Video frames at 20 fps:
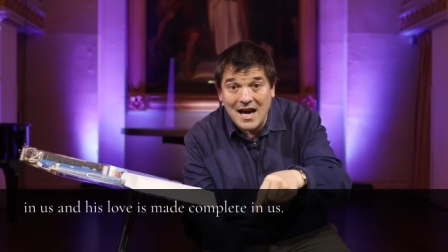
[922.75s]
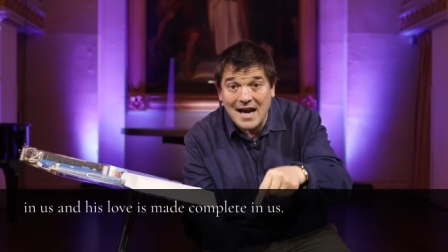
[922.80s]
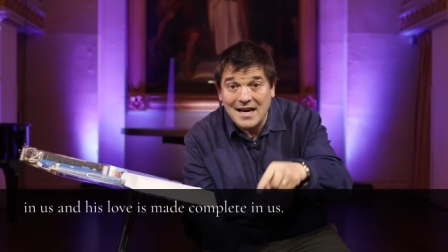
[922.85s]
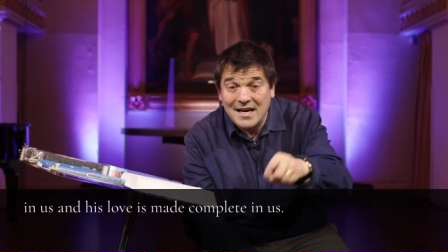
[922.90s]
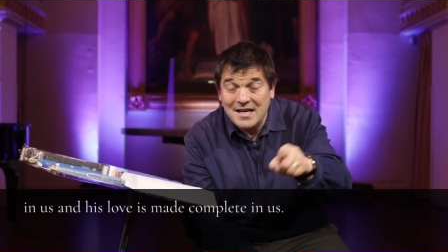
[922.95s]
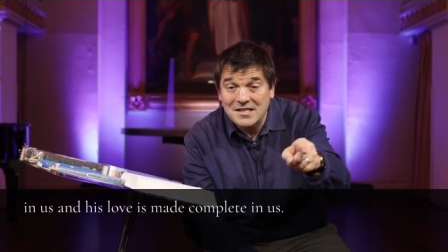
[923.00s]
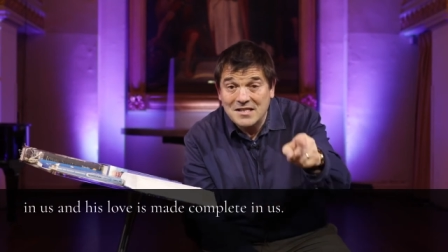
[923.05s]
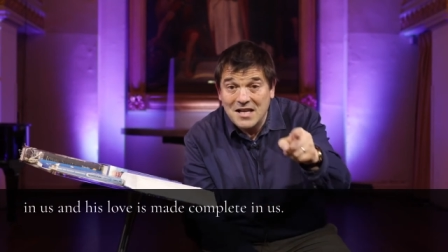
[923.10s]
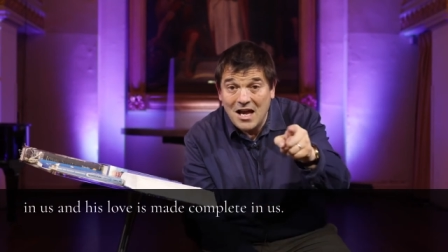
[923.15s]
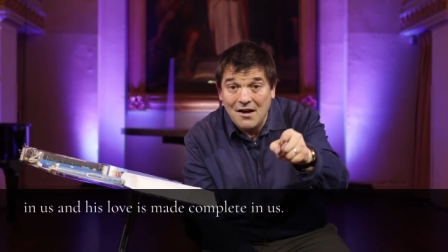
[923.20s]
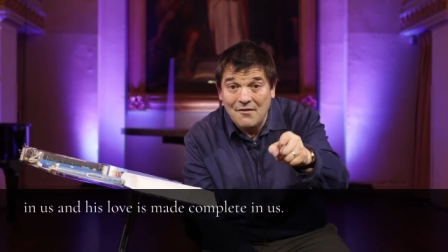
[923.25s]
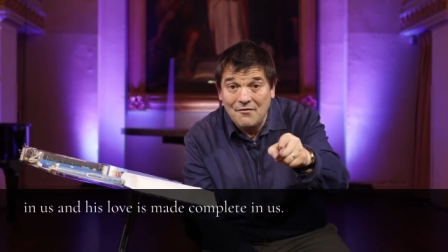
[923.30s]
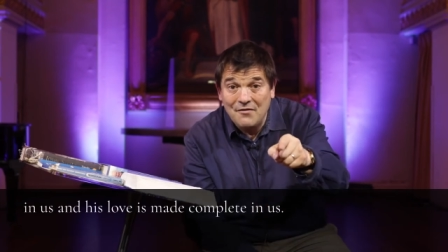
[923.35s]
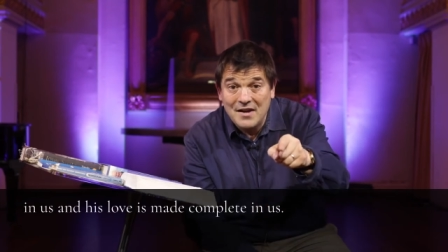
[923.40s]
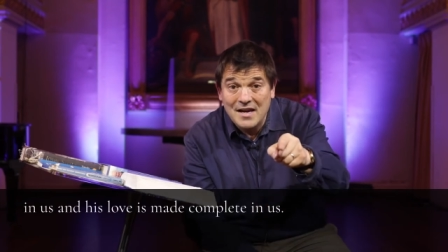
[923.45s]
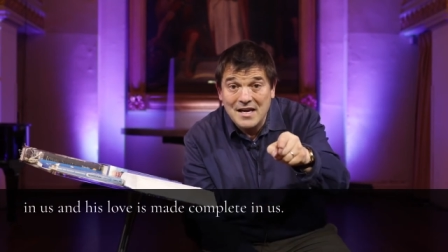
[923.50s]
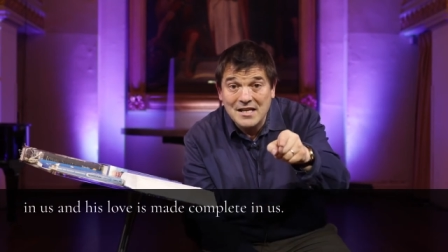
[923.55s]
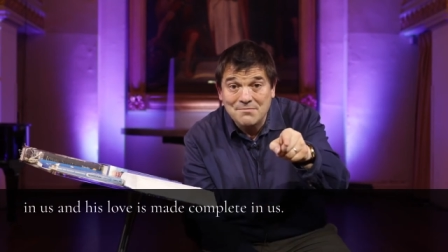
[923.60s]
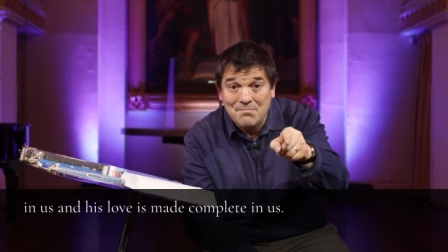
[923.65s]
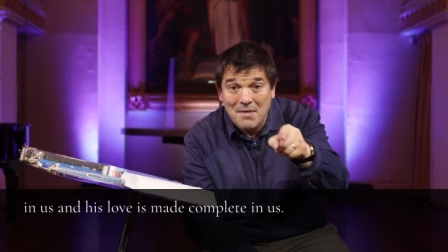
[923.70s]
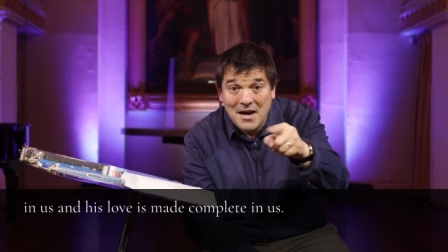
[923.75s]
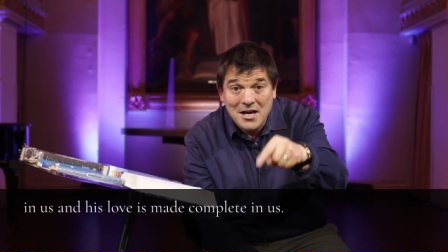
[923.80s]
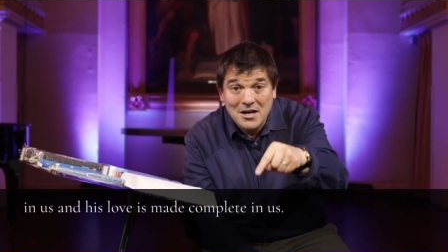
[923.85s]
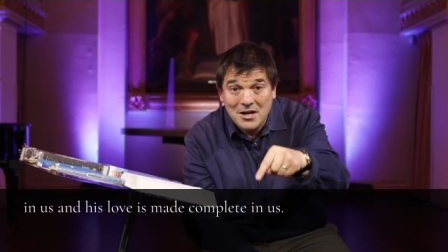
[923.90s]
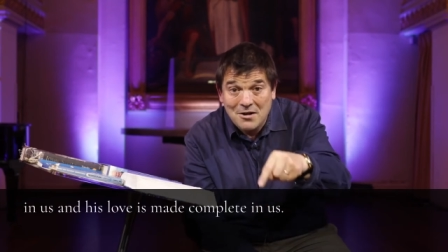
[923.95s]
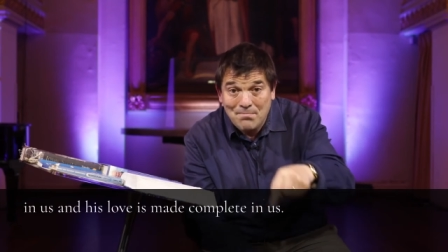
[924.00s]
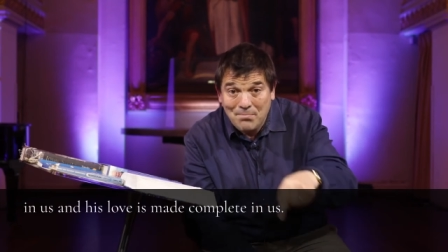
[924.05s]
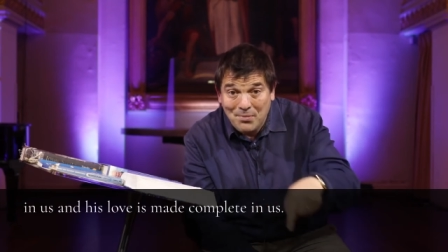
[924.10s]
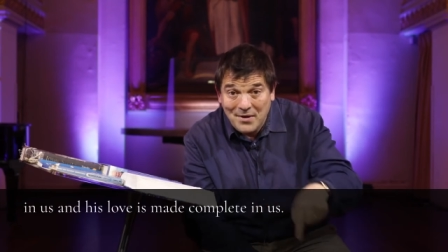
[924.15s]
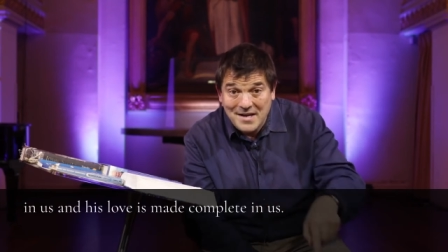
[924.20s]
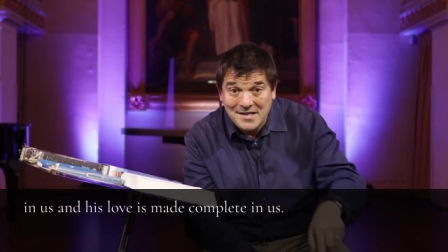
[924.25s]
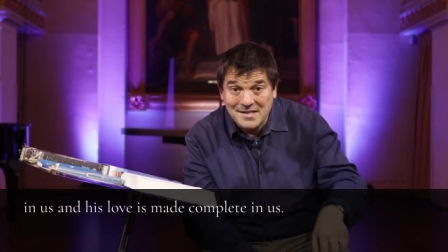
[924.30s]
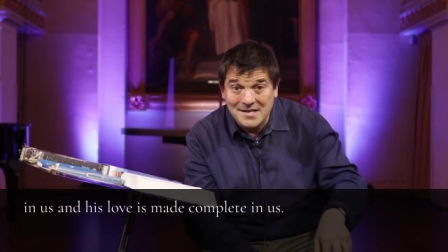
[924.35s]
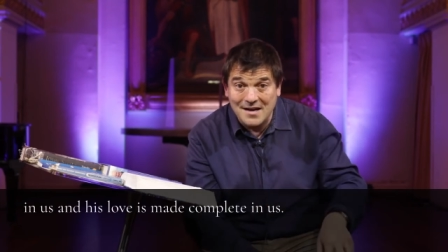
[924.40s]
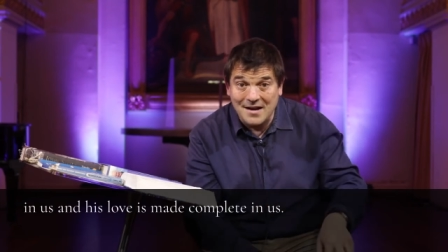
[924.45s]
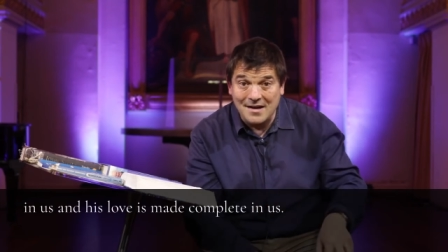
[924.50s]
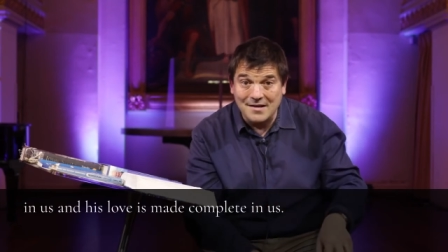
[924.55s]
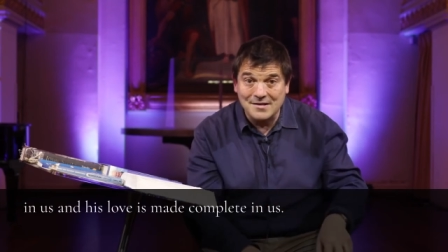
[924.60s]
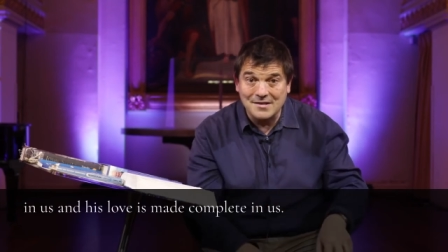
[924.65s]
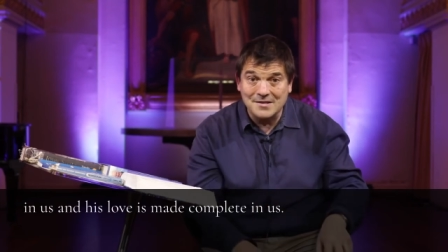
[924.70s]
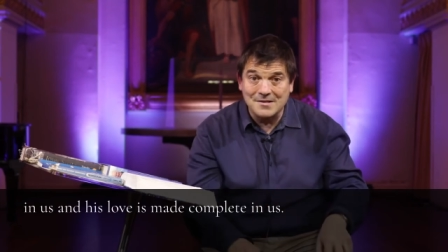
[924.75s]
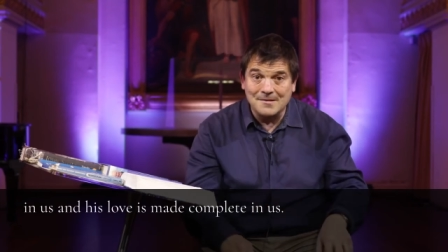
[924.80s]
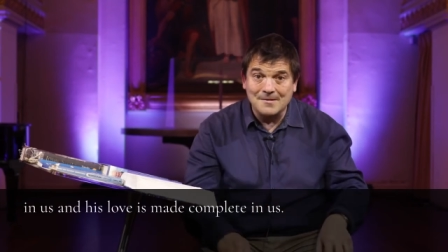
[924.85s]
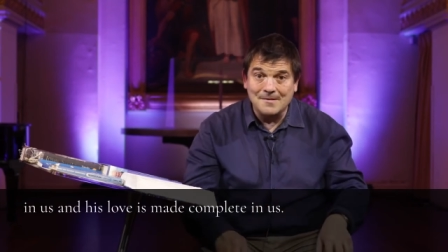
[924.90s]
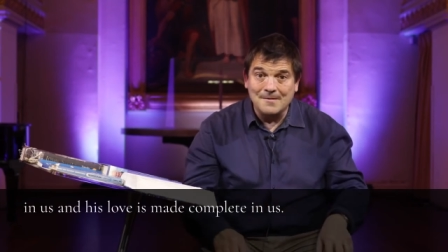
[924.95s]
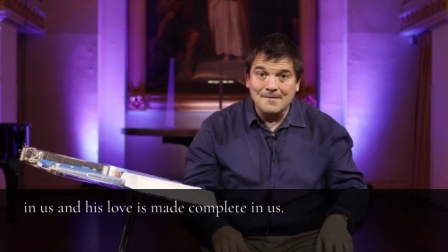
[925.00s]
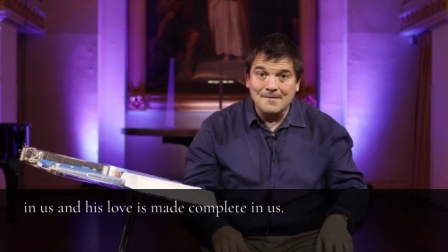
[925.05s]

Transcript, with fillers: and his love is made complete in us.